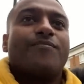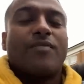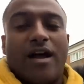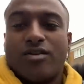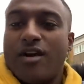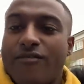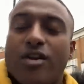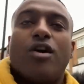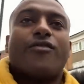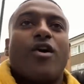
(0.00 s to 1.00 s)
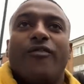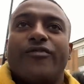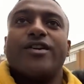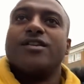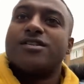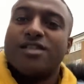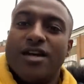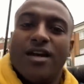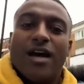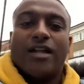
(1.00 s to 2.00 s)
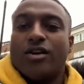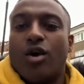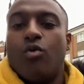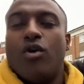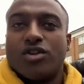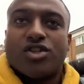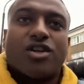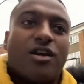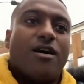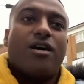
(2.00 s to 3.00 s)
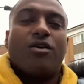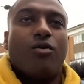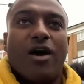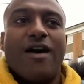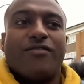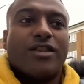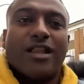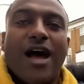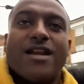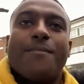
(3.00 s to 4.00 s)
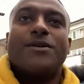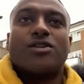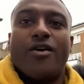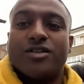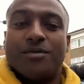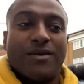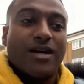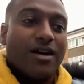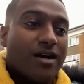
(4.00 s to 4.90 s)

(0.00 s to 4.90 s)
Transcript: I don't have a lot of confidence. I don't know what's gonna, whatever the lineup is going to be.